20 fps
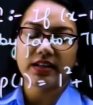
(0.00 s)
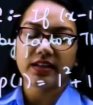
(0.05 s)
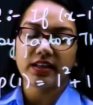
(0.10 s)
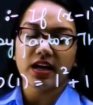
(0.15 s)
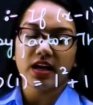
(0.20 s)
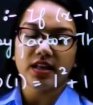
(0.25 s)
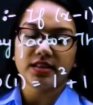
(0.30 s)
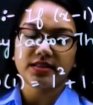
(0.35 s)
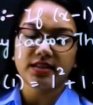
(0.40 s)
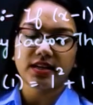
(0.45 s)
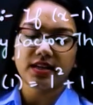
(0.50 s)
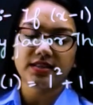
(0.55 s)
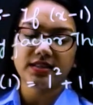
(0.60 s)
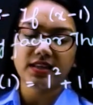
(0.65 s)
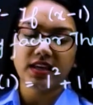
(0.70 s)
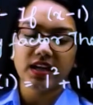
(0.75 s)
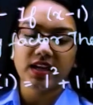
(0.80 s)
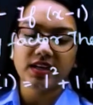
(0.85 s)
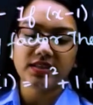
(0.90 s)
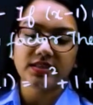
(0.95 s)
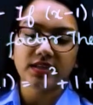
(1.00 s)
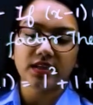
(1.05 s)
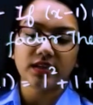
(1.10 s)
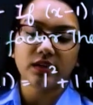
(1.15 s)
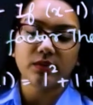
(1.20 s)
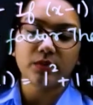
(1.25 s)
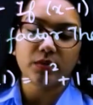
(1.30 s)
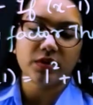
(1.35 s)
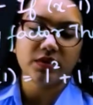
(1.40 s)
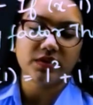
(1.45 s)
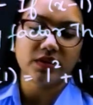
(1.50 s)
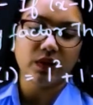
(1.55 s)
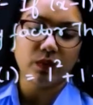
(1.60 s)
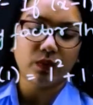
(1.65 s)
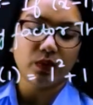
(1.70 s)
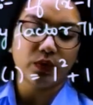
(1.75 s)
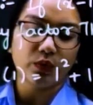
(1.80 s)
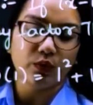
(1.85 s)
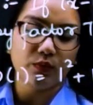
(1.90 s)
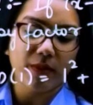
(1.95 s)
the answer as k is nothing but is
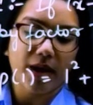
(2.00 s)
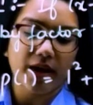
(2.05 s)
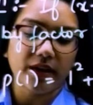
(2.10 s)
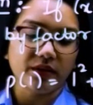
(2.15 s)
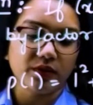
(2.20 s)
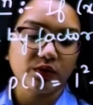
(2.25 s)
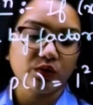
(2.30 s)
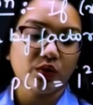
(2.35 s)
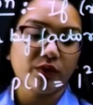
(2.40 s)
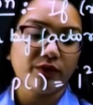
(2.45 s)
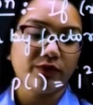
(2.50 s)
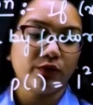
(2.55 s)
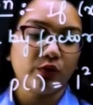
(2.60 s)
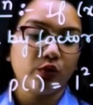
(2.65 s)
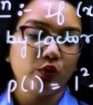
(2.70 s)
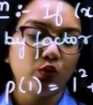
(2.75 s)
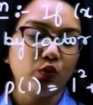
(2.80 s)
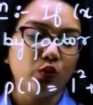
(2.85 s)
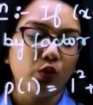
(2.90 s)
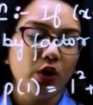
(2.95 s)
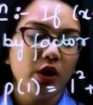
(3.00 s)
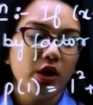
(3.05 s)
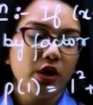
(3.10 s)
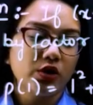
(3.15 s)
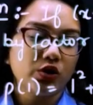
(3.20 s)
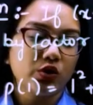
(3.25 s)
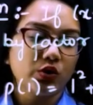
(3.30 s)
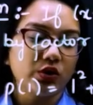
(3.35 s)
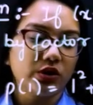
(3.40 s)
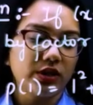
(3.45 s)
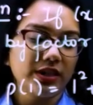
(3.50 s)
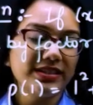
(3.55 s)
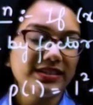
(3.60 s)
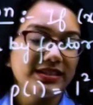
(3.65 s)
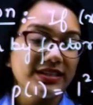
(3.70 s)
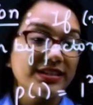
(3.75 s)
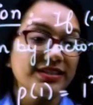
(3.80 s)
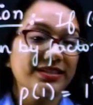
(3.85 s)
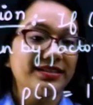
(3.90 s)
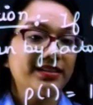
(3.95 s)
equal to minus of 2. So
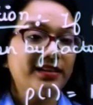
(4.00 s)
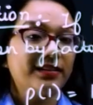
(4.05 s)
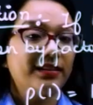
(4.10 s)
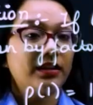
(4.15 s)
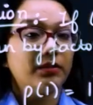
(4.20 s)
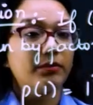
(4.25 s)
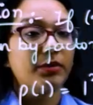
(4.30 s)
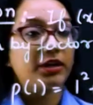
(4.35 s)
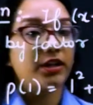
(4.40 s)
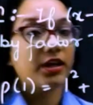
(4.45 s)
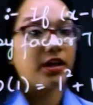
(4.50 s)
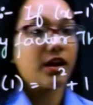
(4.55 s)
this is nothing but